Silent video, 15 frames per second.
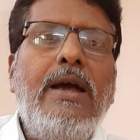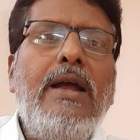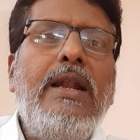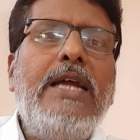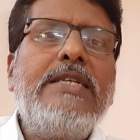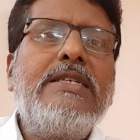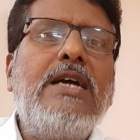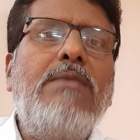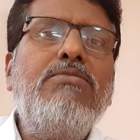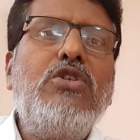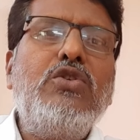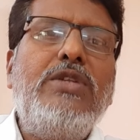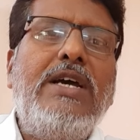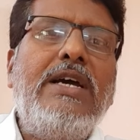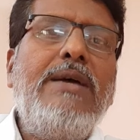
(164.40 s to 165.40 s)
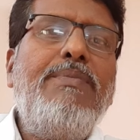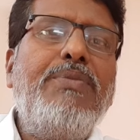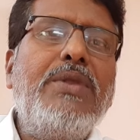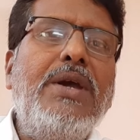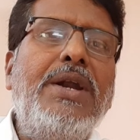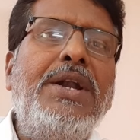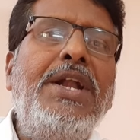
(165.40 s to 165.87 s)
Let's come to the
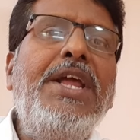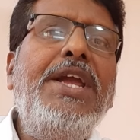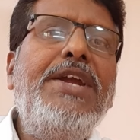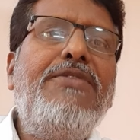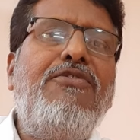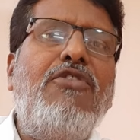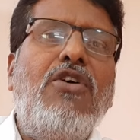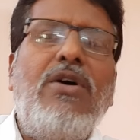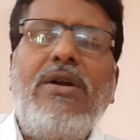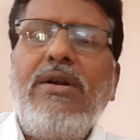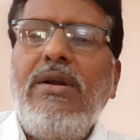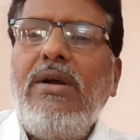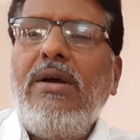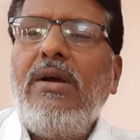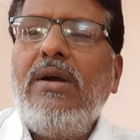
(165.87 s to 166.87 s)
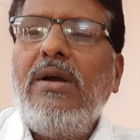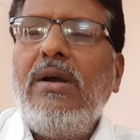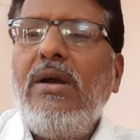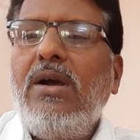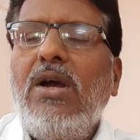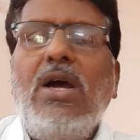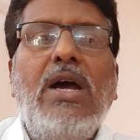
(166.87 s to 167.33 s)
need for
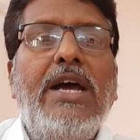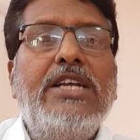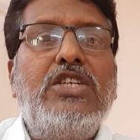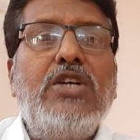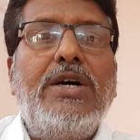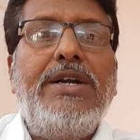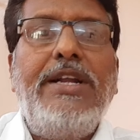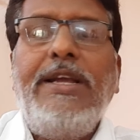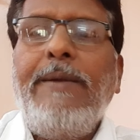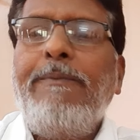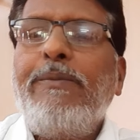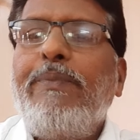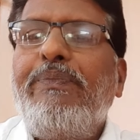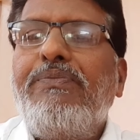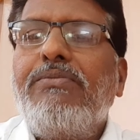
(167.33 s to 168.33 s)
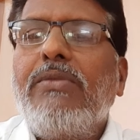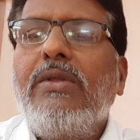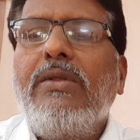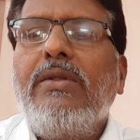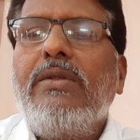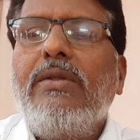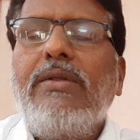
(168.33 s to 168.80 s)
HRD.
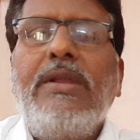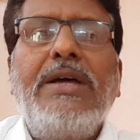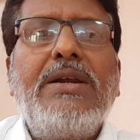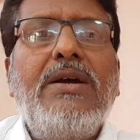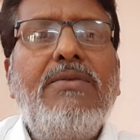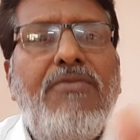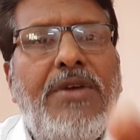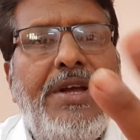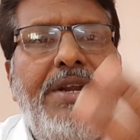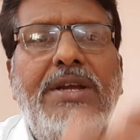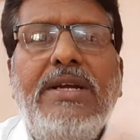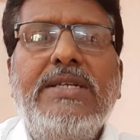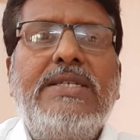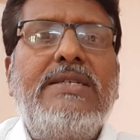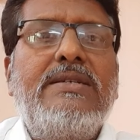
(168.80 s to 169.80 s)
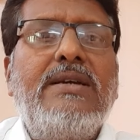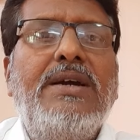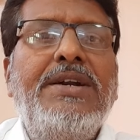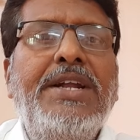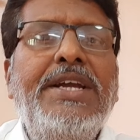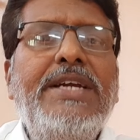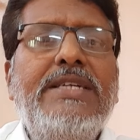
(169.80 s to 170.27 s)
There are various
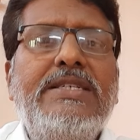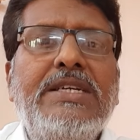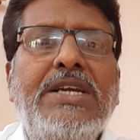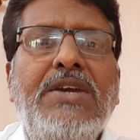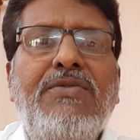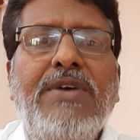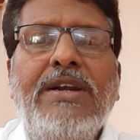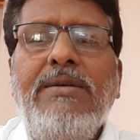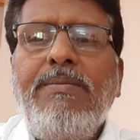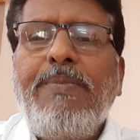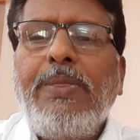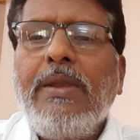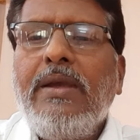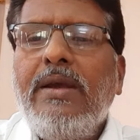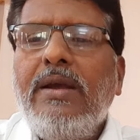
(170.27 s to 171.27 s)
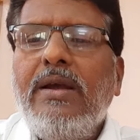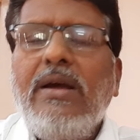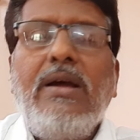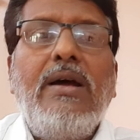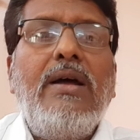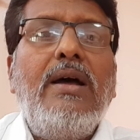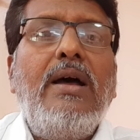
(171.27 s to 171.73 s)
needs given.
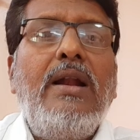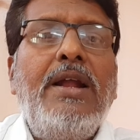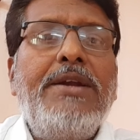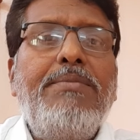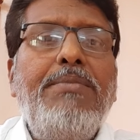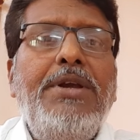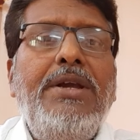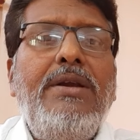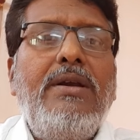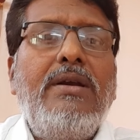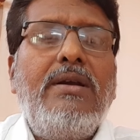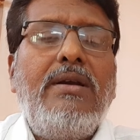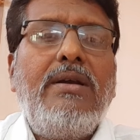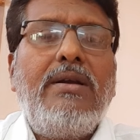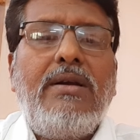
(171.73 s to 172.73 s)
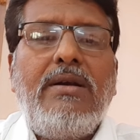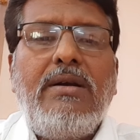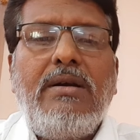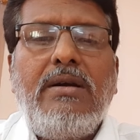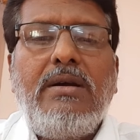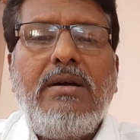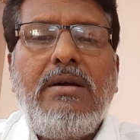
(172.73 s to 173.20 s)
Let me
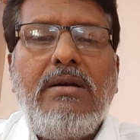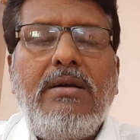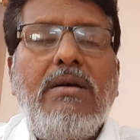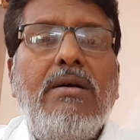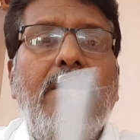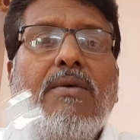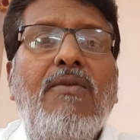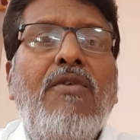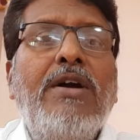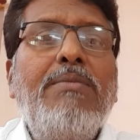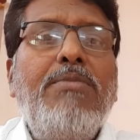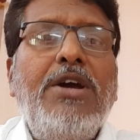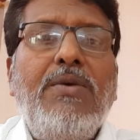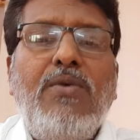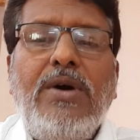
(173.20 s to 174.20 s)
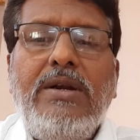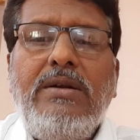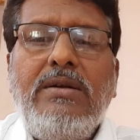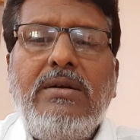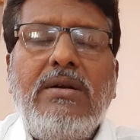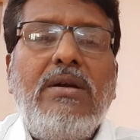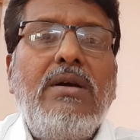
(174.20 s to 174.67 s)
one by one